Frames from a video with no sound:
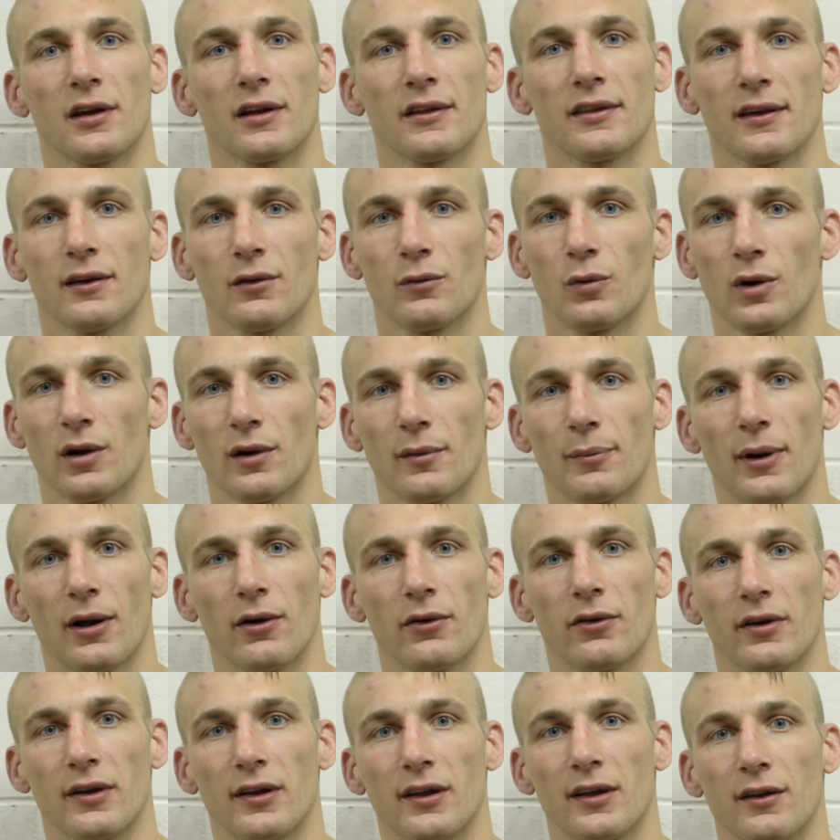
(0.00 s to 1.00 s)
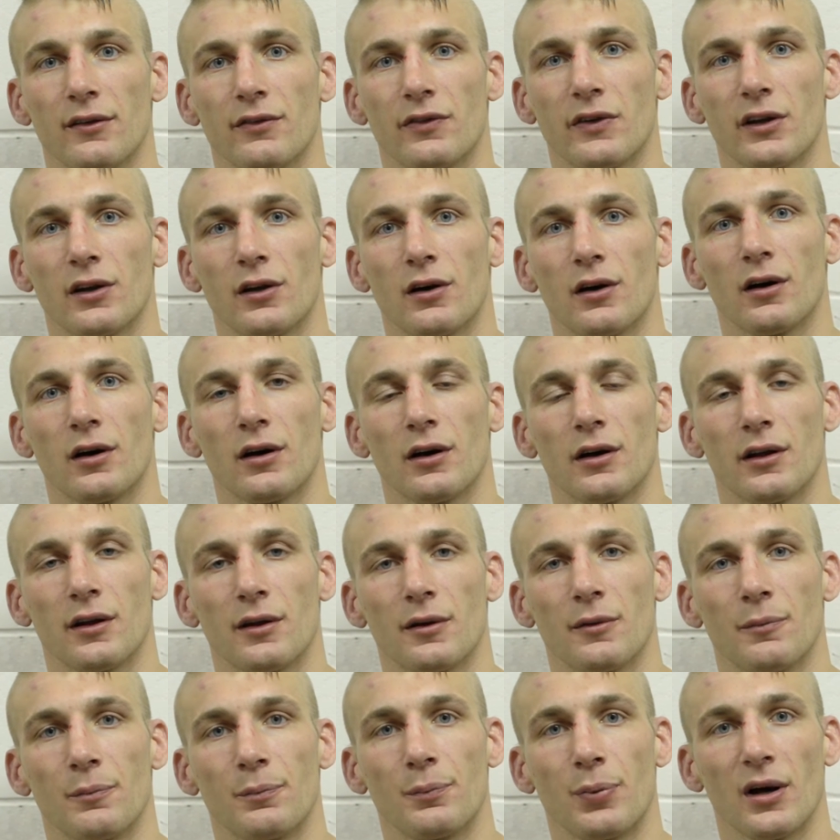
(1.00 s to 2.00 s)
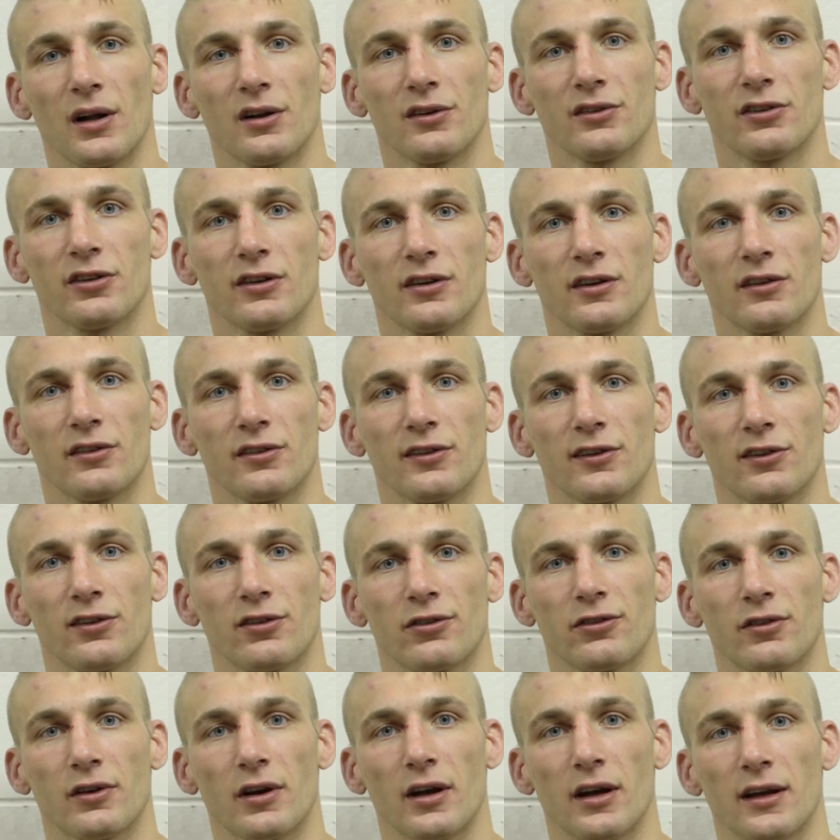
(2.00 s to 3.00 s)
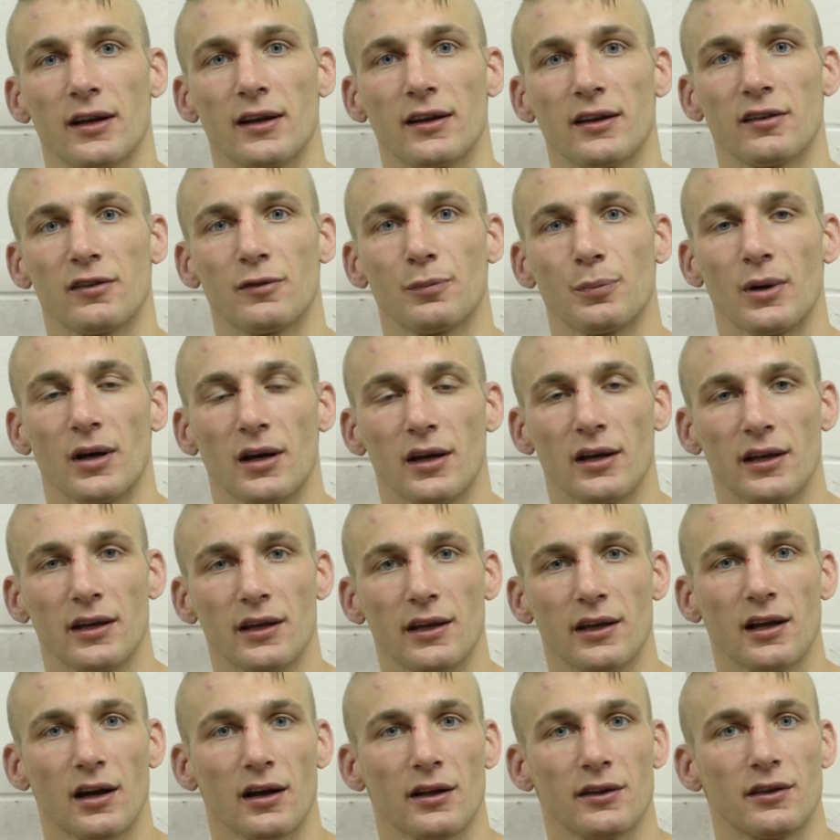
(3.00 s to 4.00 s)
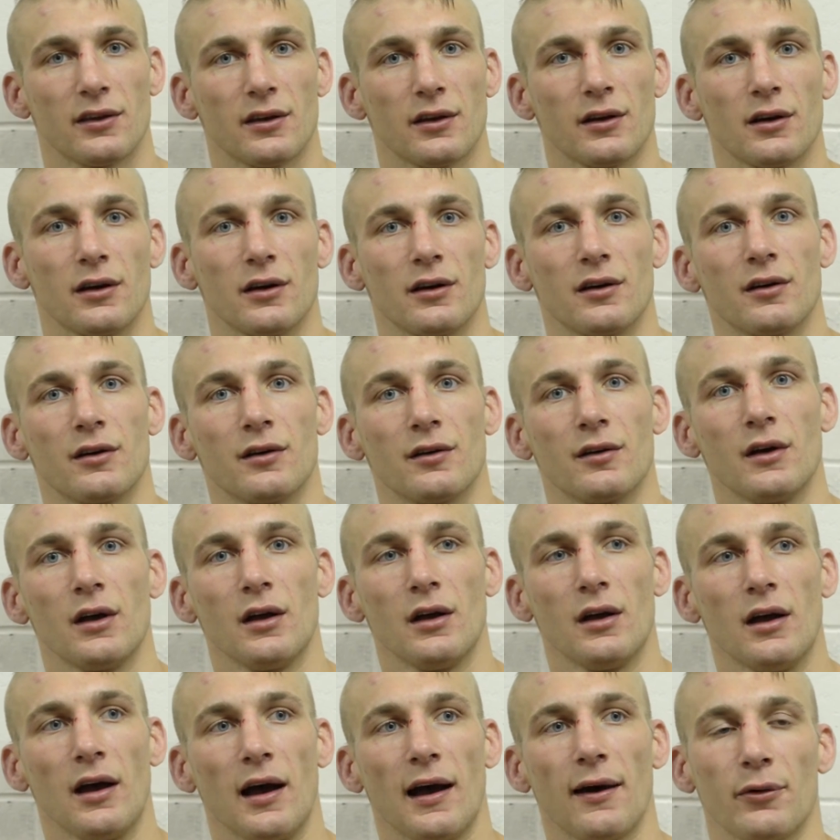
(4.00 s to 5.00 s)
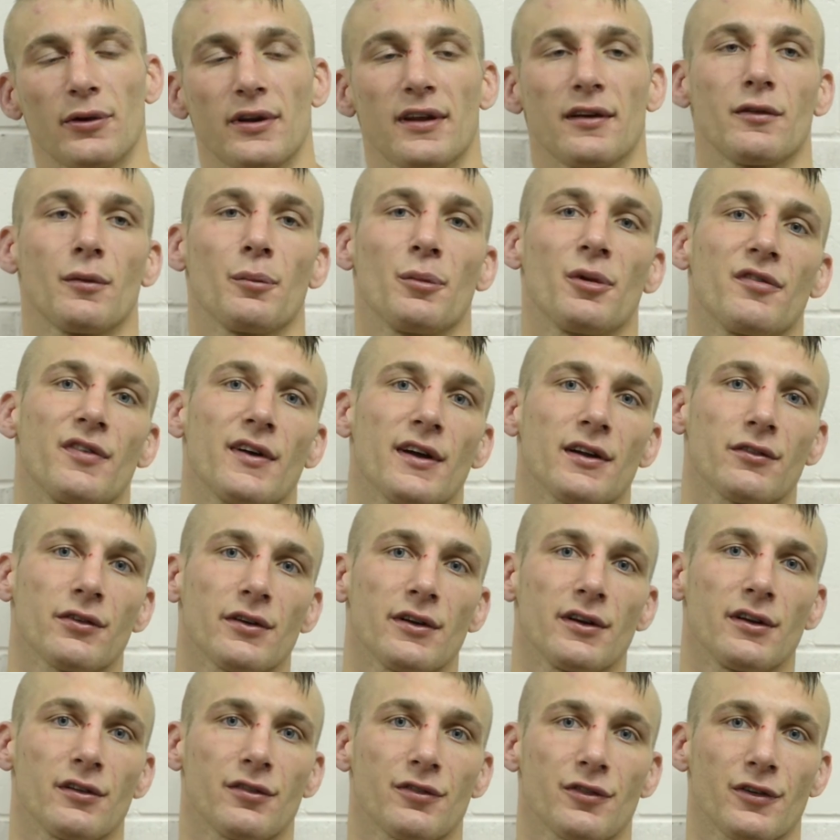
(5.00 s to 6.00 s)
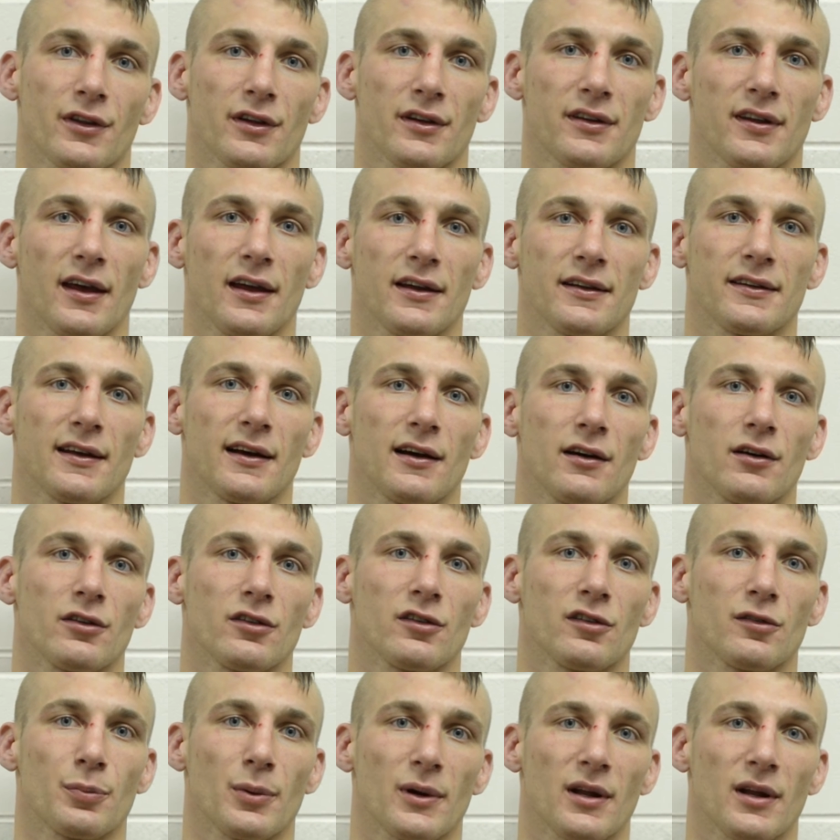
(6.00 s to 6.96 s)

I think we were about even on punches and strikes, but he got the, I would give him the victories for the takedowns.